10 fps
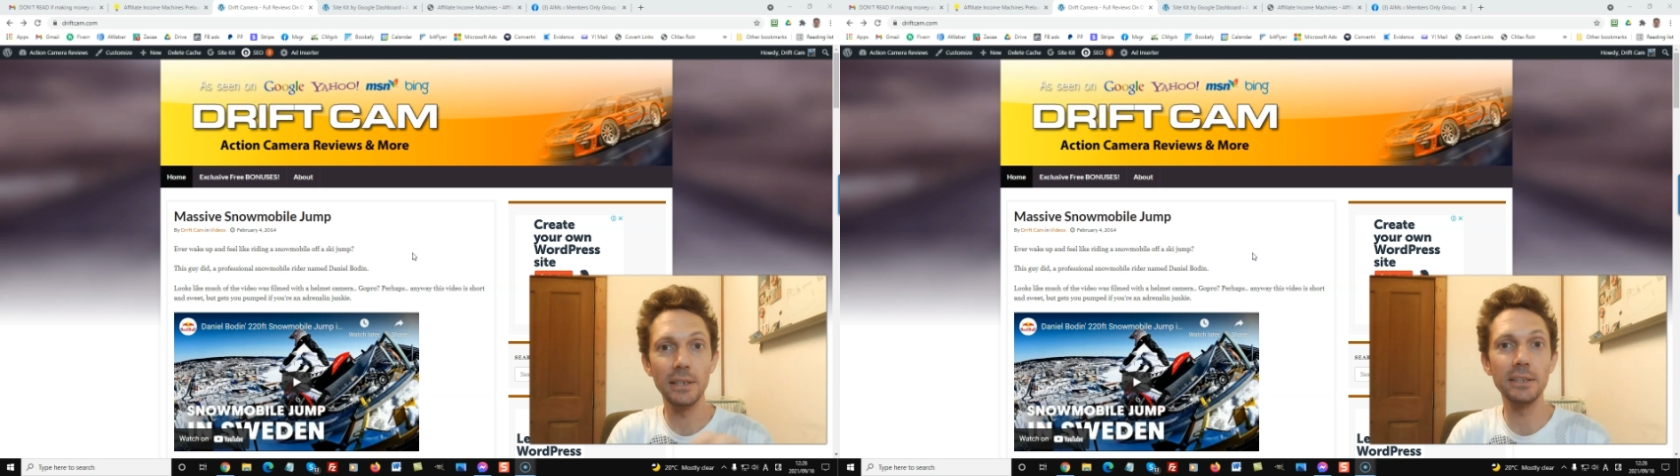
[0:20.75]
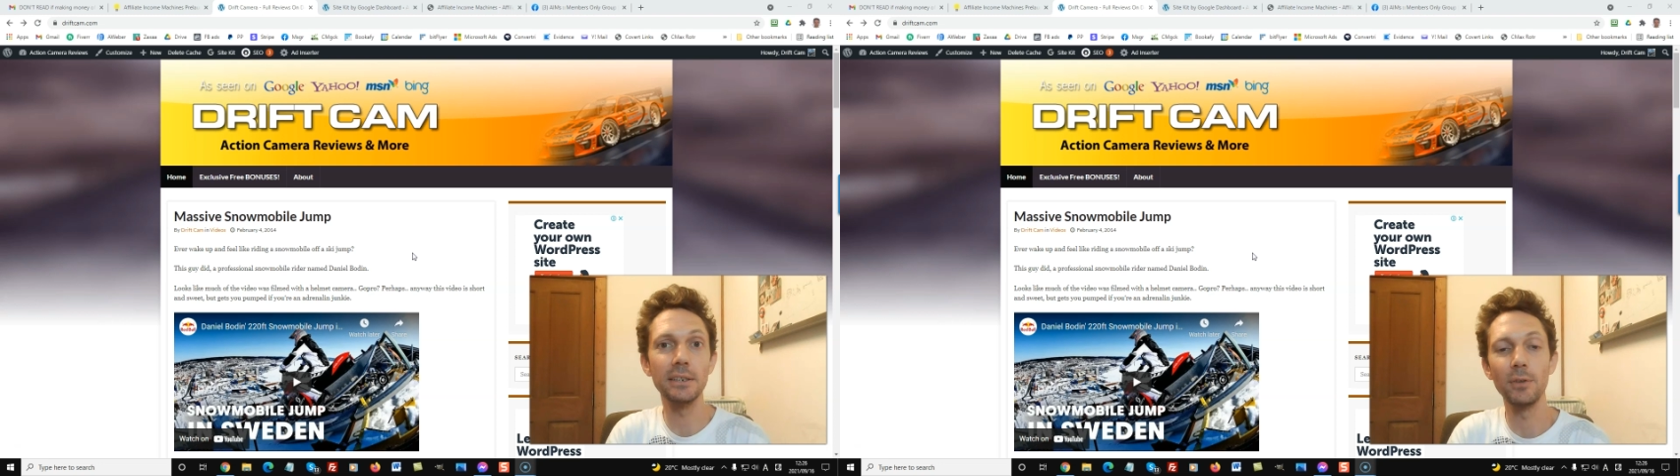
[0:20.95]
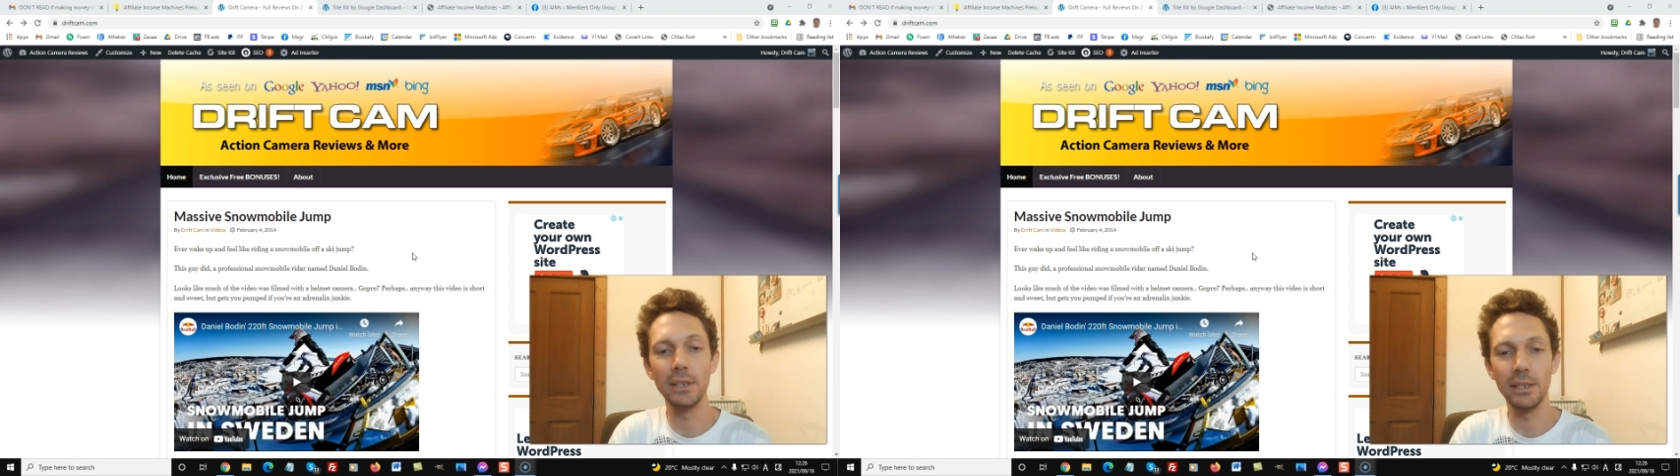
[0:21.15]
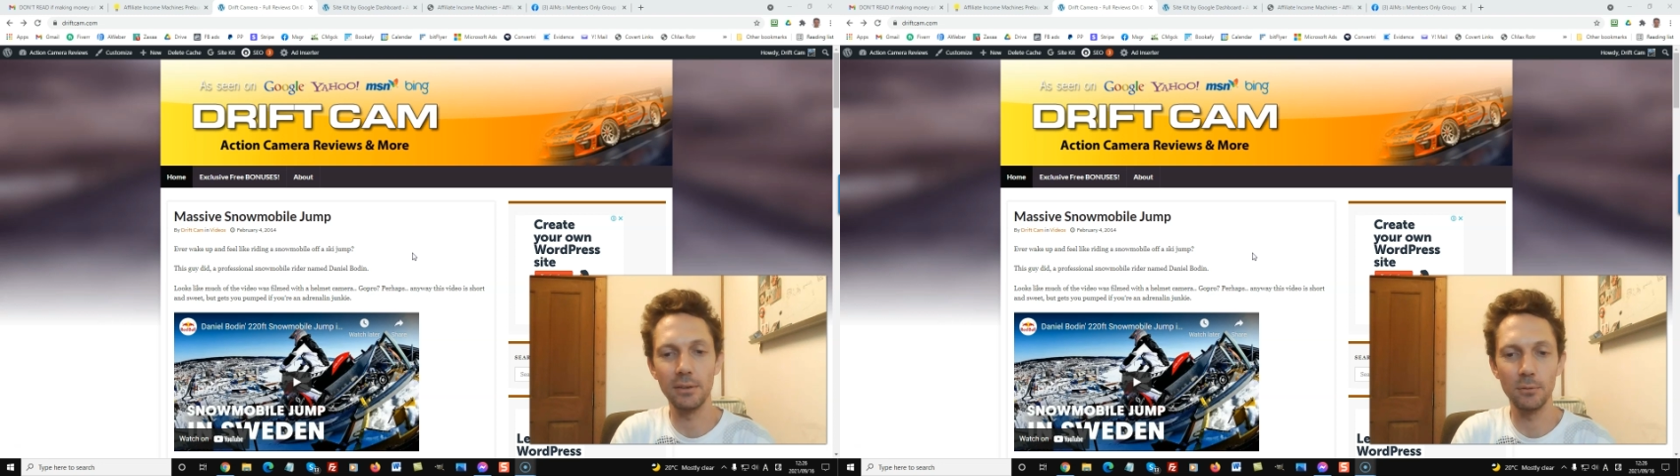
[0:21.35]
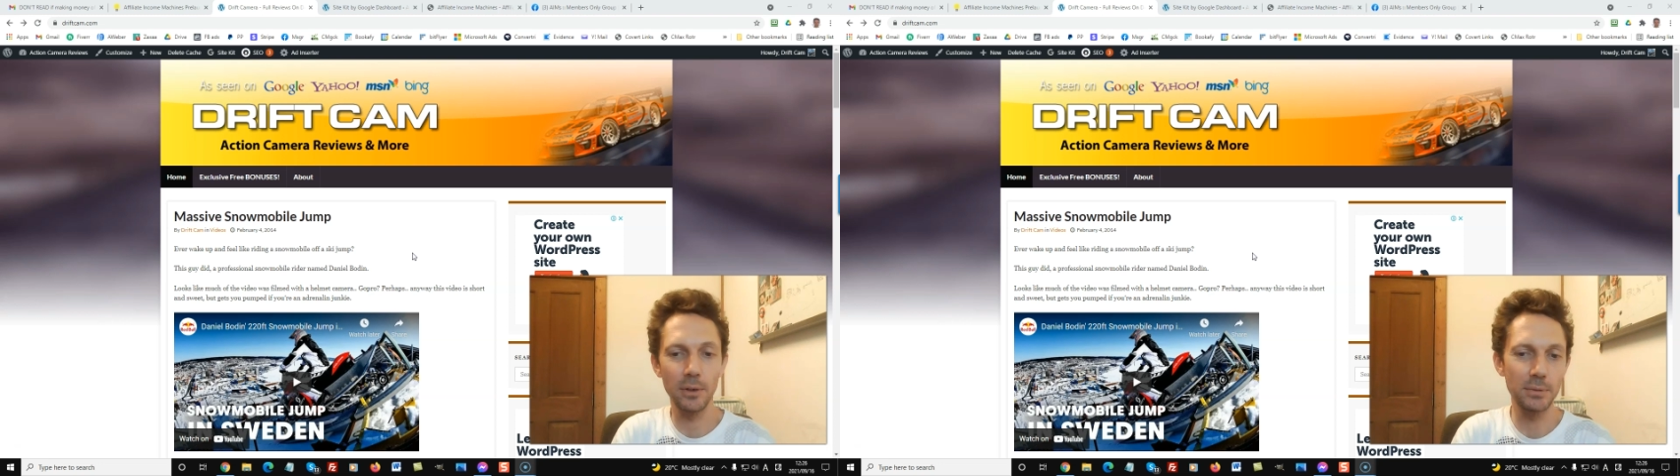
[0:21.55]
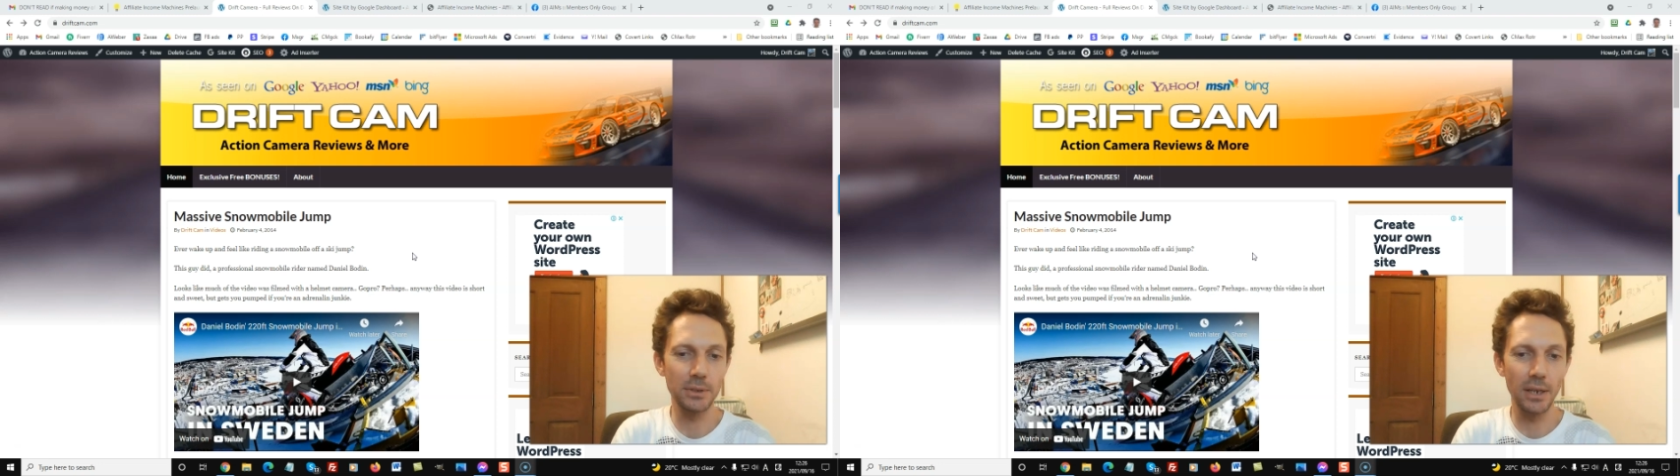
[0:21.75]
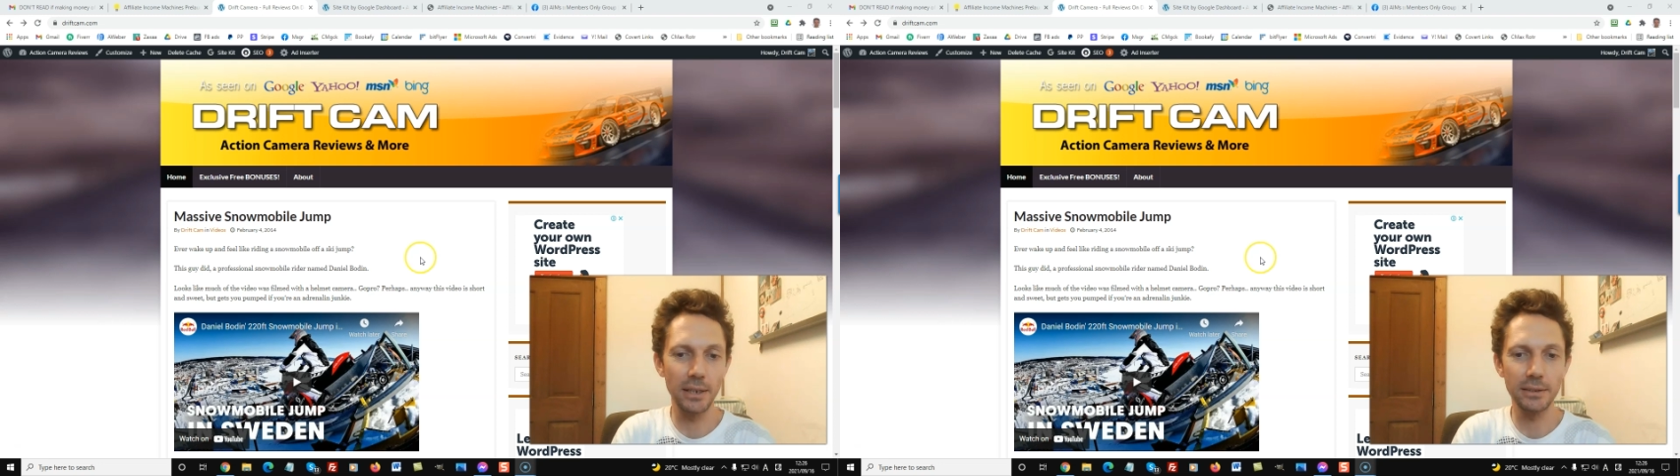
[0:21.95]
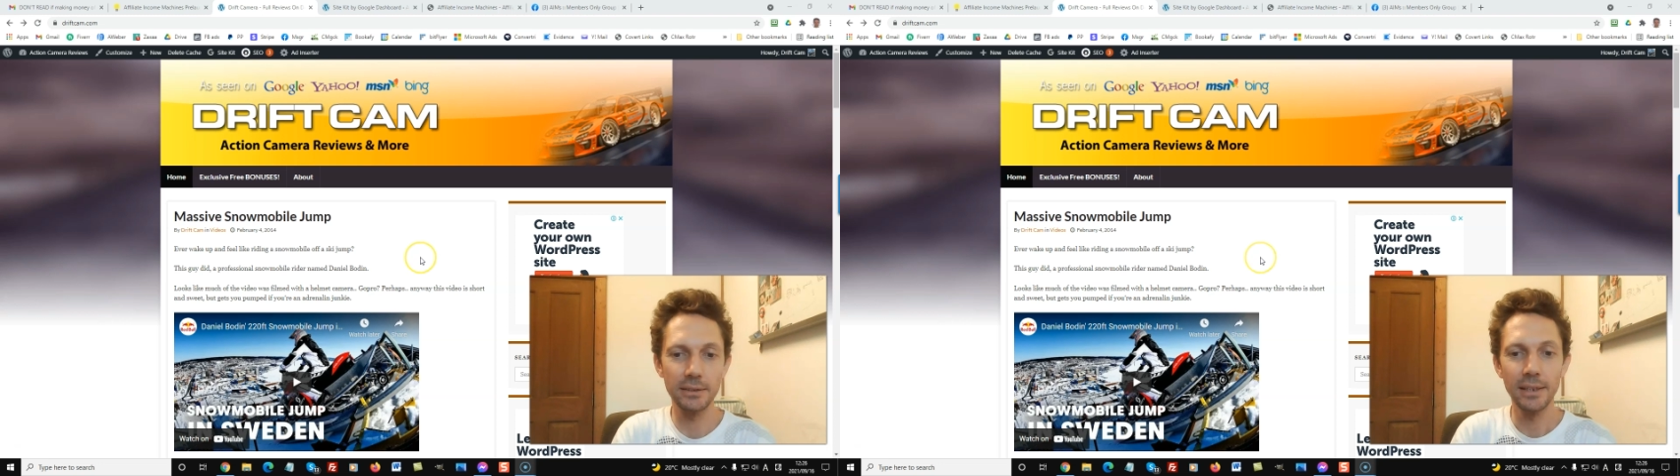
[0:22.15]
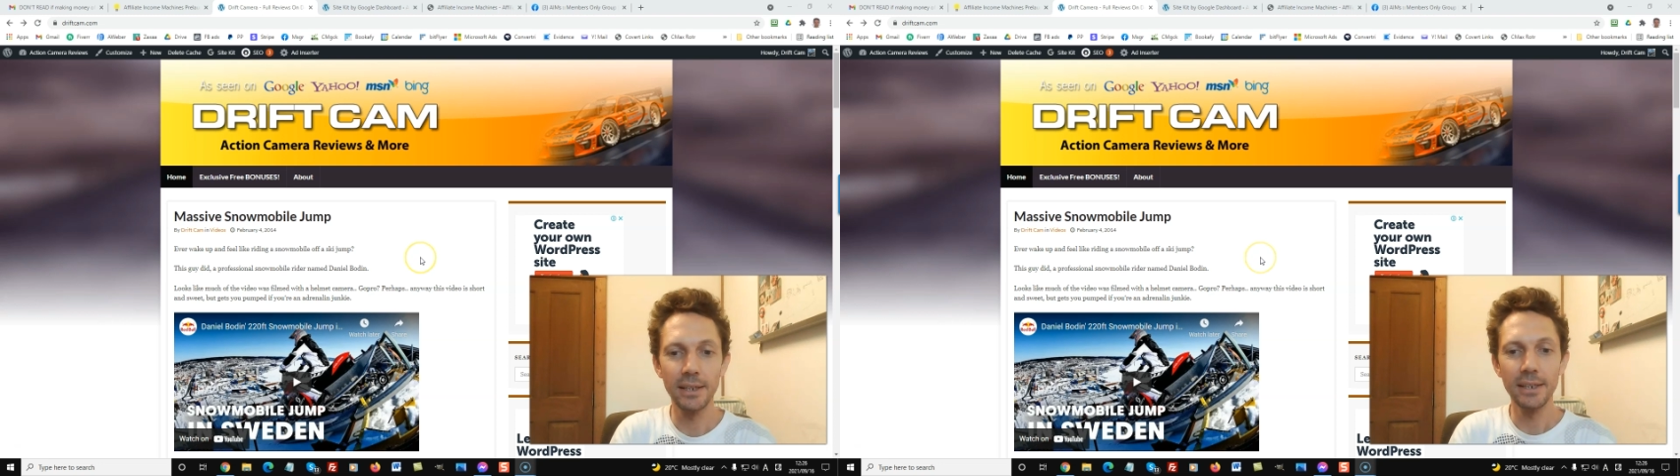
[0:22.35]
niche affiliate websites.